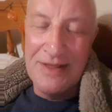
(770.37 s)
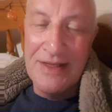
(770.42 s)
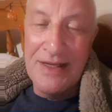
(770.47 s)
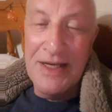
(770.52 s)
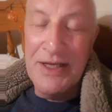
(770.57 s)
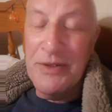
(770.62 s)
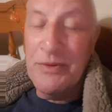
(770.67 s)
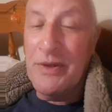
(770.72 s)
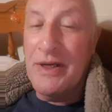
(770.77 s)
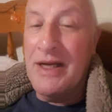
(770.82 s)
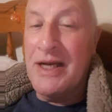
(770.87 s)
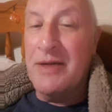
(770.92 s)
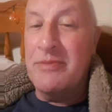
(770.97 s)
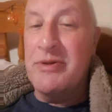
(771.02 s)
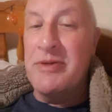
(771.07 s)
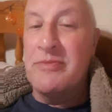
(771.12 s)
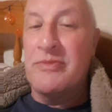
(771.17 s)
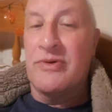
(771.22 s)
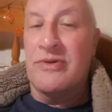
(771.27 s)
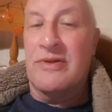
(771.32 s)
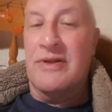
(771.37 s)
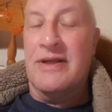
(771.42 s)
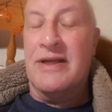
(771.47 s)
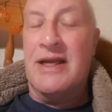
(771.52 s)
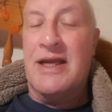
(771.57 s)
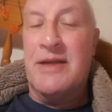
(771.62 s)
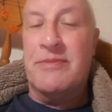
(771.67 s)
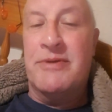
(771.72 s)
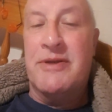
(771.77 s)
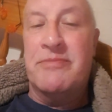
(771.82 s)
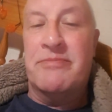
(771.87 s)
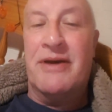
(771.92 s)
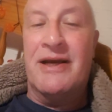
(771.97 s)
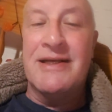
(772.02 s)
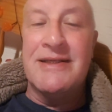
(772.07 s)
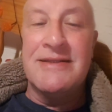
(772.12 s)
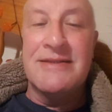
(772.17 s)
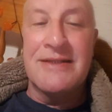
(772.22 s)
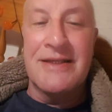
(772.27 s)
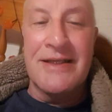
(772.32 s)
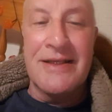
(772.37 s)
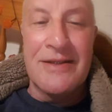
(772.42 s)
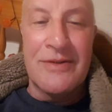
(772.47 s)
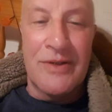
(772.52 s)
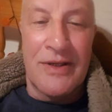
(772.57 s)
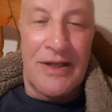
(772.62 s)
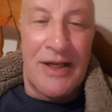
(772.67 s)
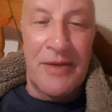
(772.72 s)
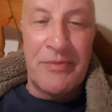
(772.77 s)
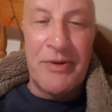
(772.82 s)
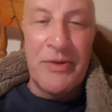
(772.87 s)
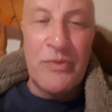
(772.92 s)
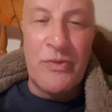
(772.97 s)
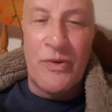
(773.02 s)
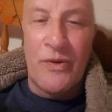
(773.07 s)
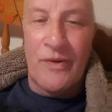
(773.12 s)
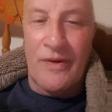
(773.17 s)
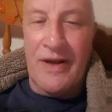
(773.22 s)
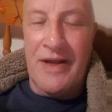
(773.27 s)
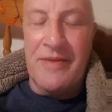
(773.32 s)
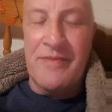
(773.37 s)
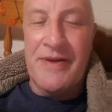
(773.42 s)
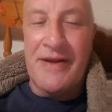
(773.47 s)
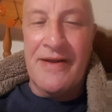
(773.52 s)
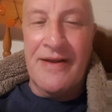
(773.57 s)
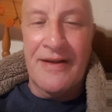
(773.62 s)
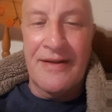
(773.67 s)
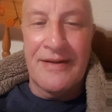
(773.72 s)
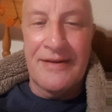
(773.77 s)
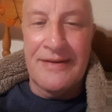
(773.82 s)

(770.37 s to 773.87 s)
anyway, happy modelling, happy painting, happy wargaming,